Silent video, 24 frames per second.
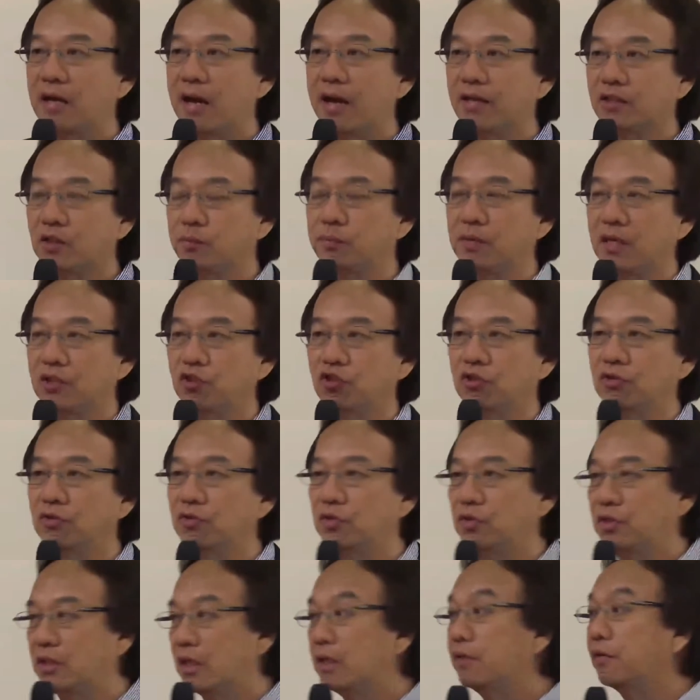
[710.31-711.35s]

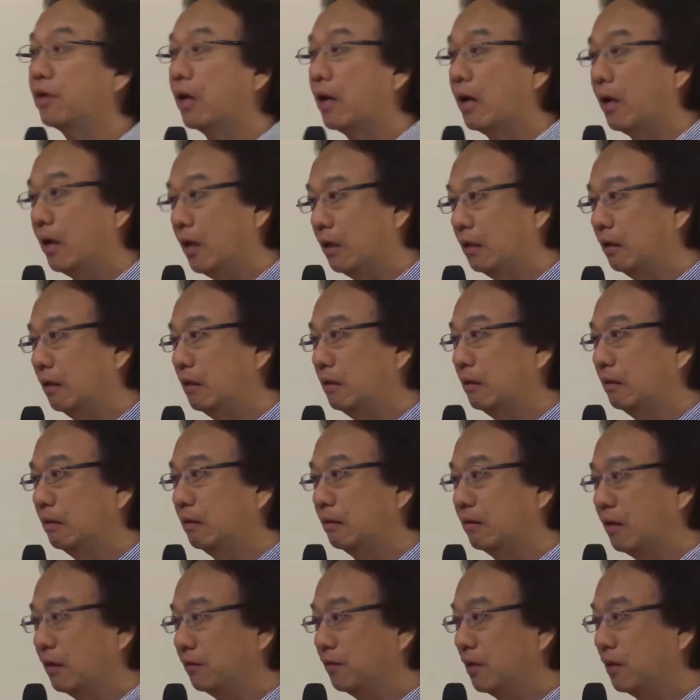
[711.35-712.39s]
expressions in their head
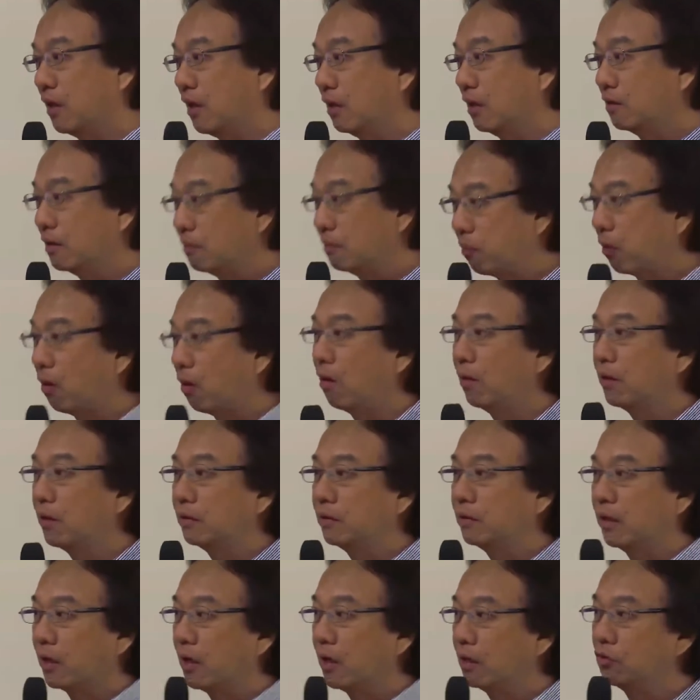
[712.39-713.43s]
that they can deploy,
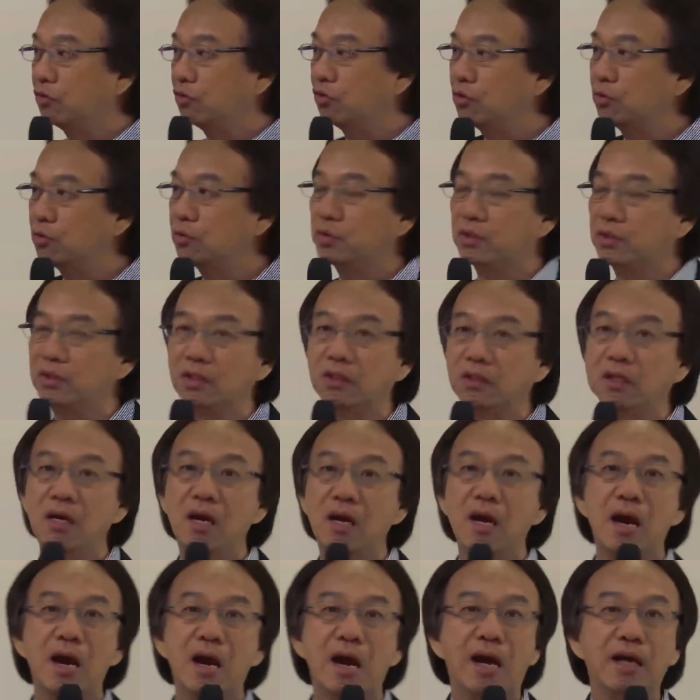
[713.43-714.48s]
they can use it
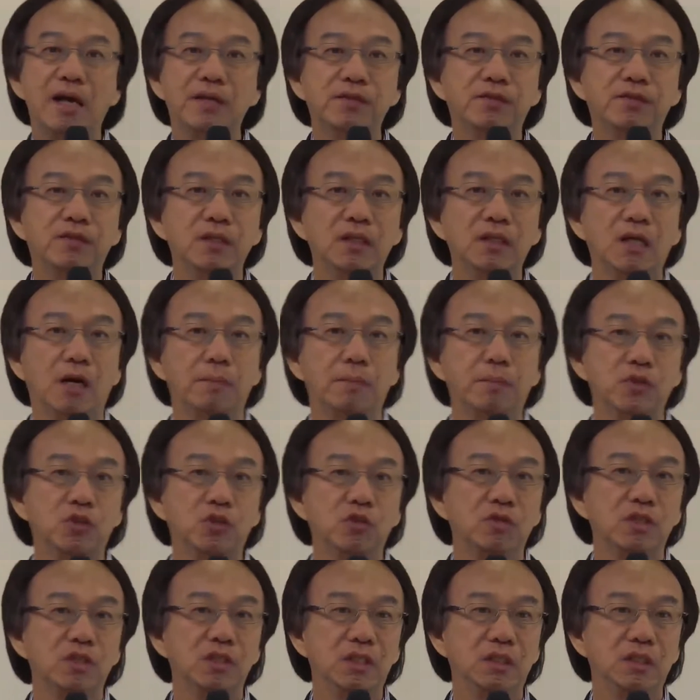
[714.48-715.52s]
as the
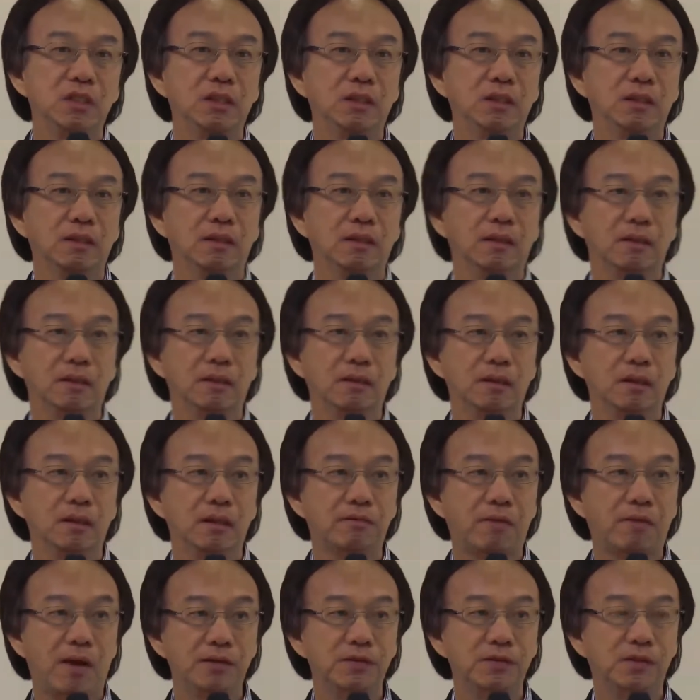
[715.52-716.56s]
opportunity
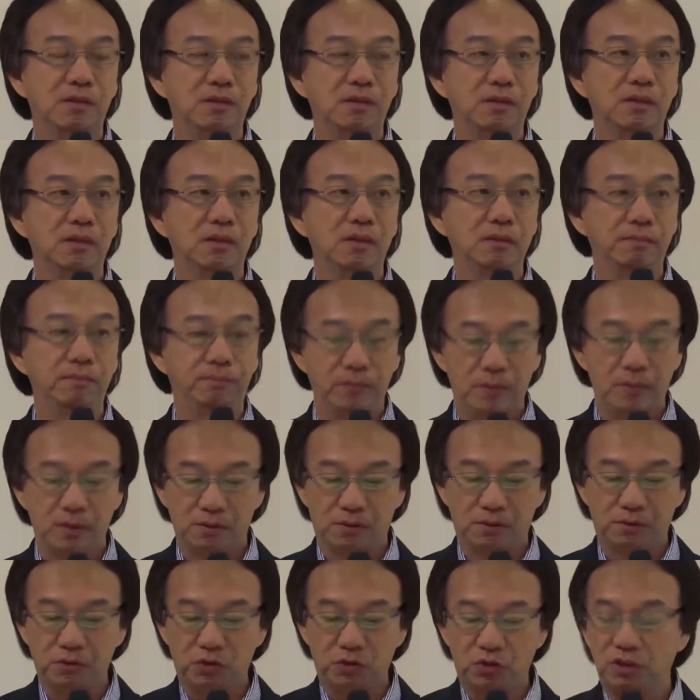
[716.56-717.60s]
arises.
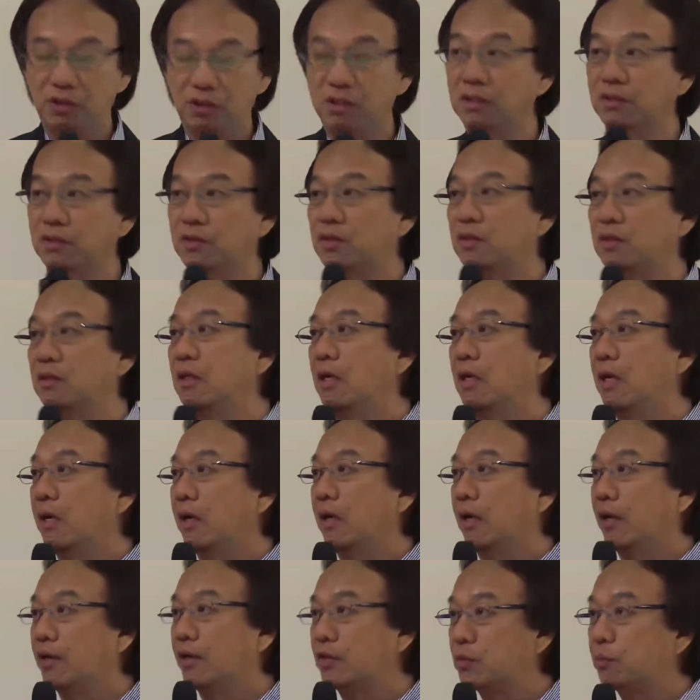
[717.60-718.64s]
So she is
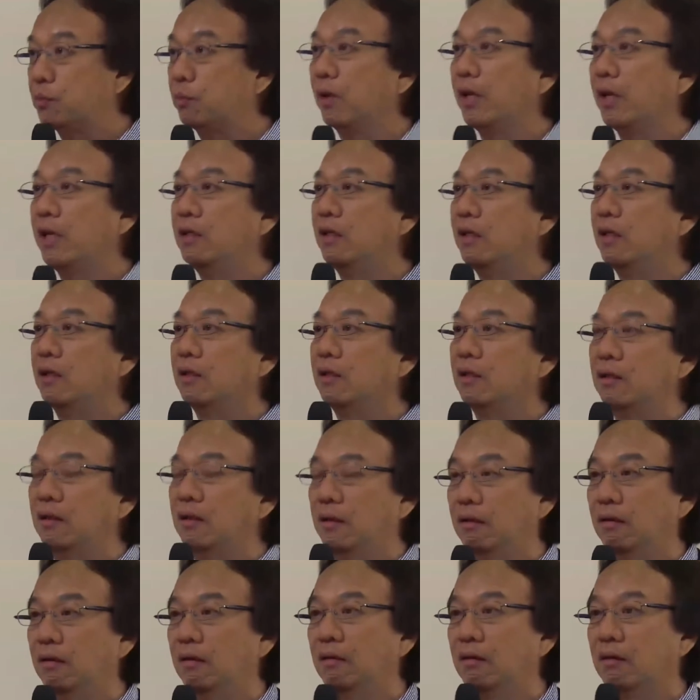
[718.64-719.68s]
explaining
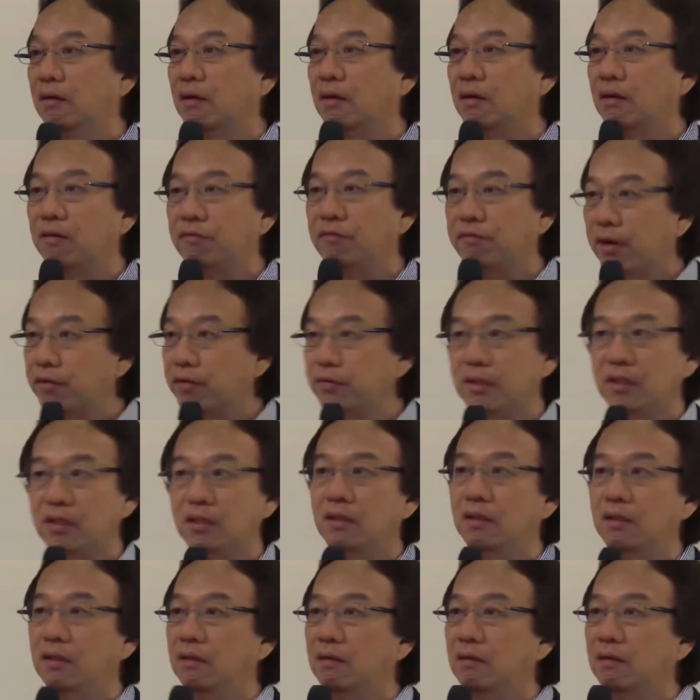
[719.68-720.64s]
a very